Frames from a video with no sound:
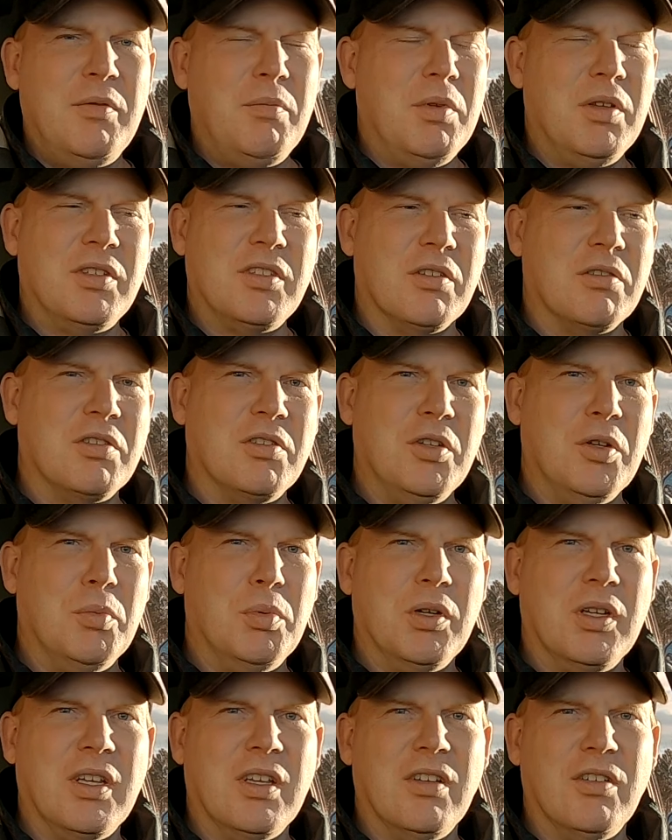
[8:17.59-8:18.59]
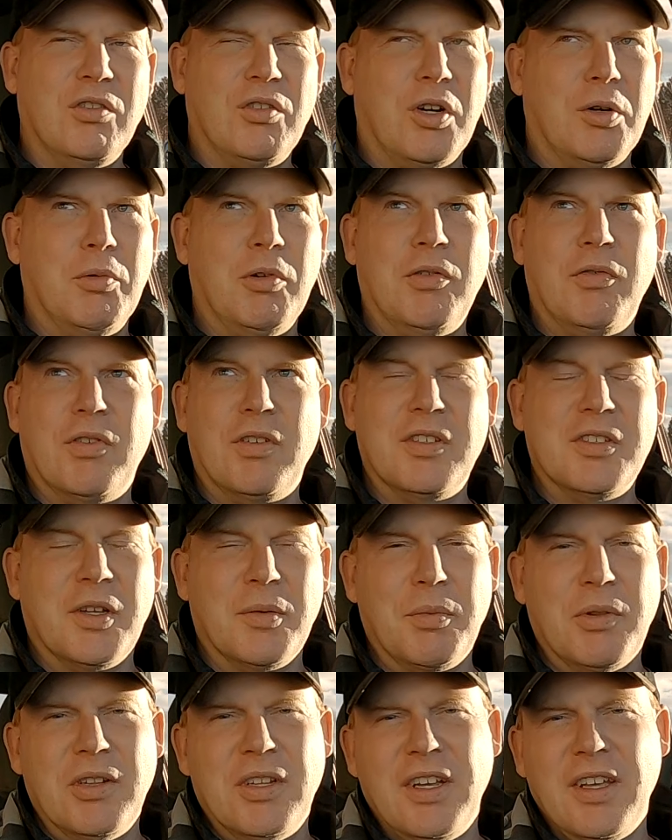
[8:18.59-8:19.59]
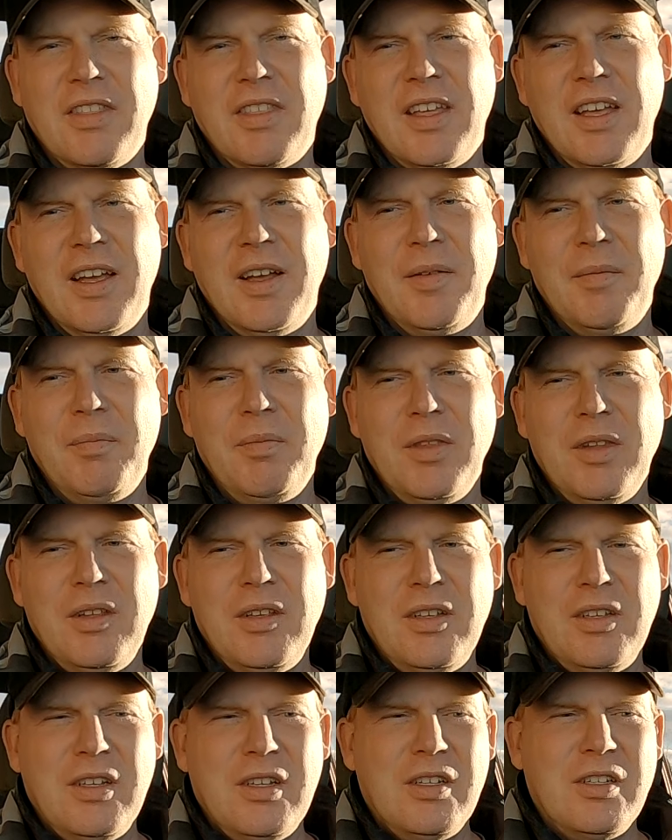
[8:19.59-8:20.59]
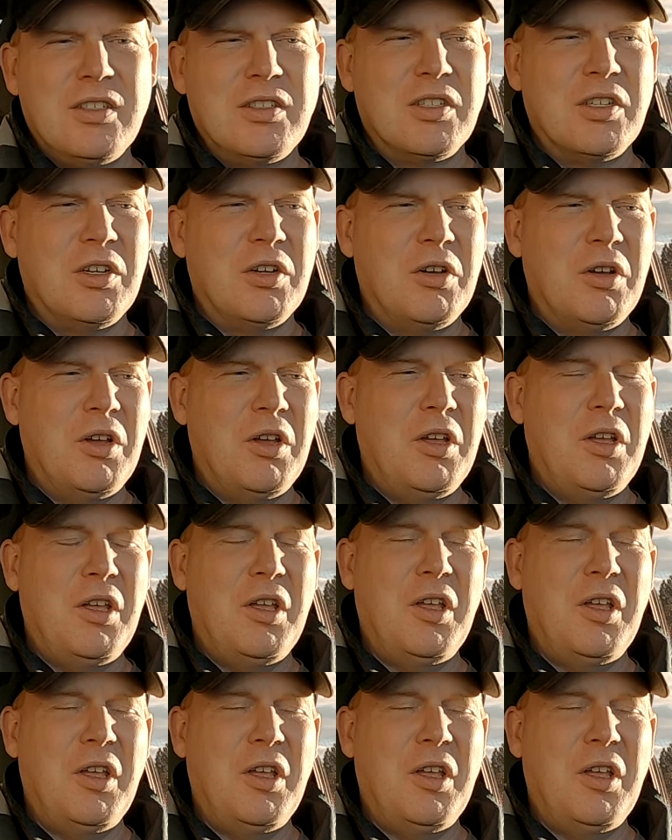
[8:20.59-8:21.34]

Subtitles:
Be so stupid to get in trouble for something like that. So